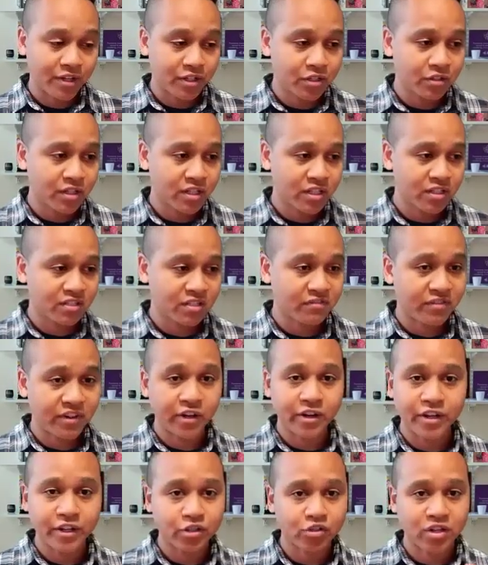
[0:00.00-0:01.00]
So this is a
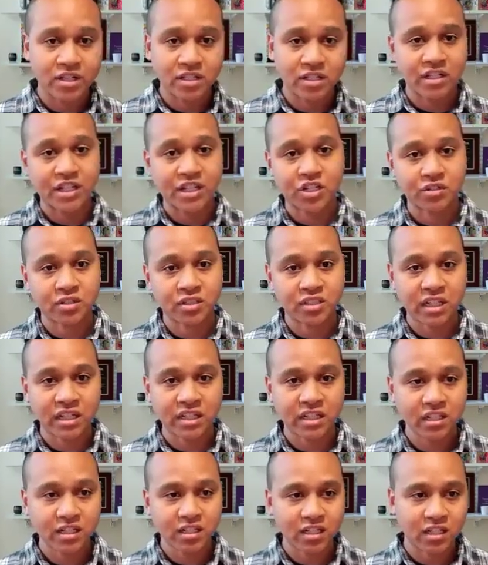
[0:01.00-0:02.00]
very translational
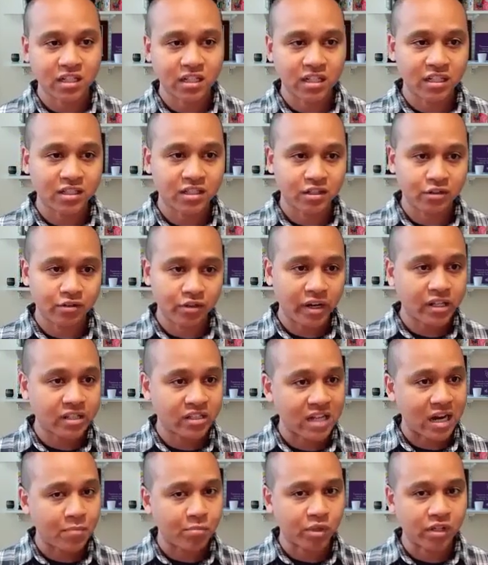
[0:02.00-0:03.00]
study. It's a great
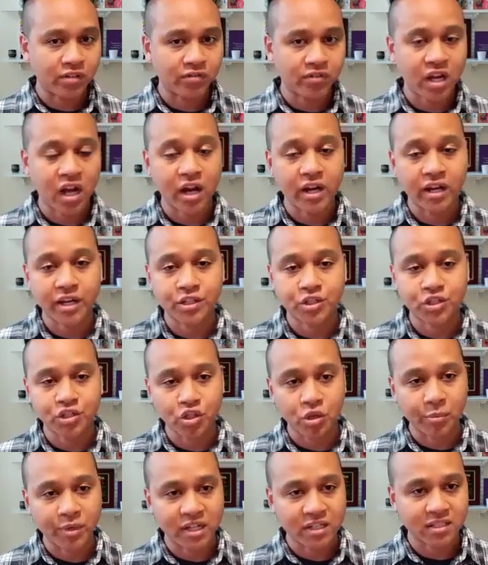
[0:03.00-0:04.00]
example of cutting-edge
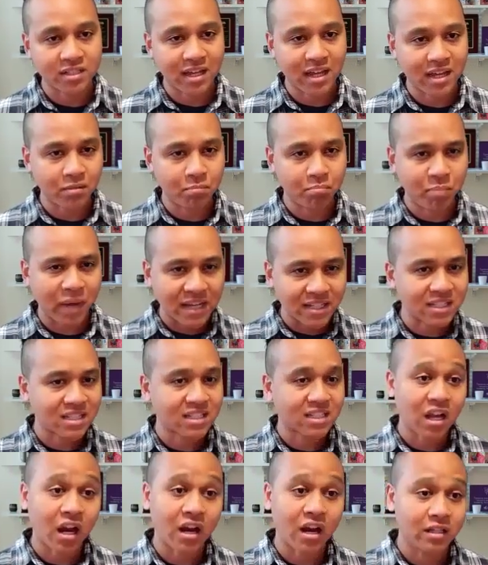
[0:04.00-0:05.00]
genomics and basic
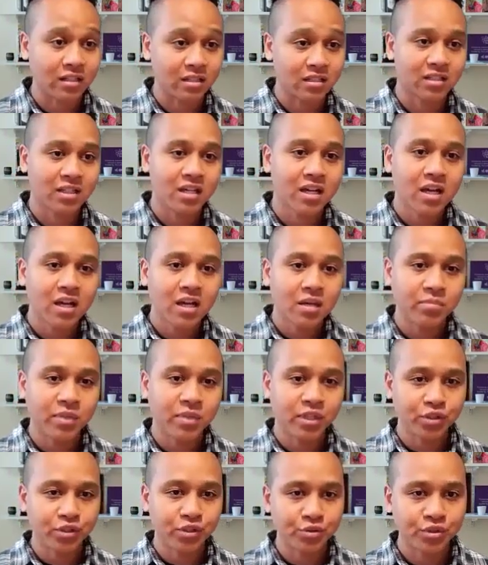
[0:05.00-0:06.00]
science
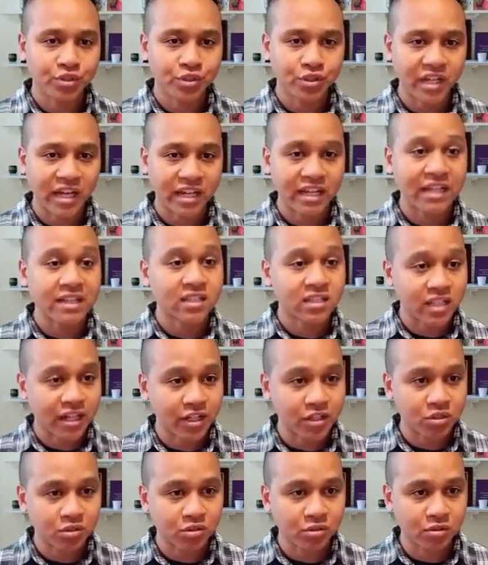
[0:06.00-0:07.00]
being used to gain insight
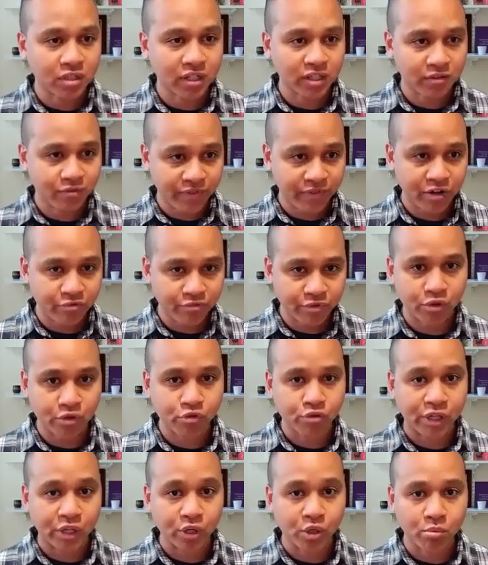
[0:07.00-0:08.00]
into like a very real
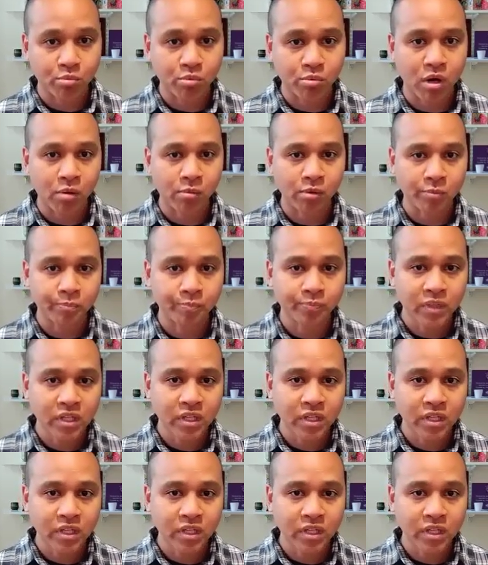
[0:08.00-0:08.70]
clinical problem.